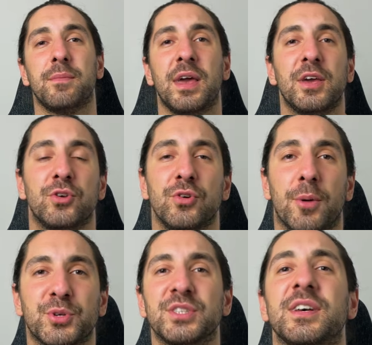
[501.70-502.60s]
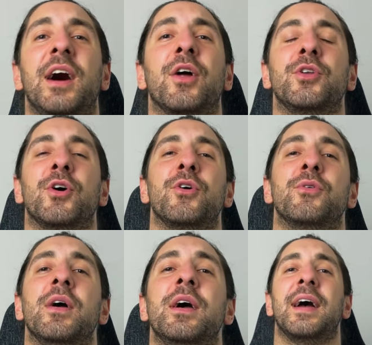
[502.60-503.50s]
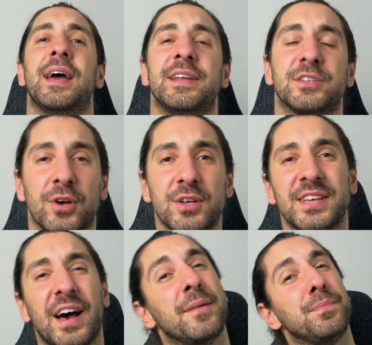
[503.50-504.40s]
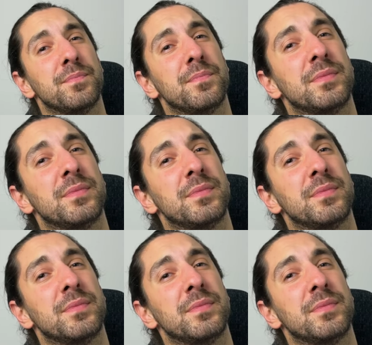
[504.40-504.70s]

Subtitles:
EQ options? I don't know. And it turns out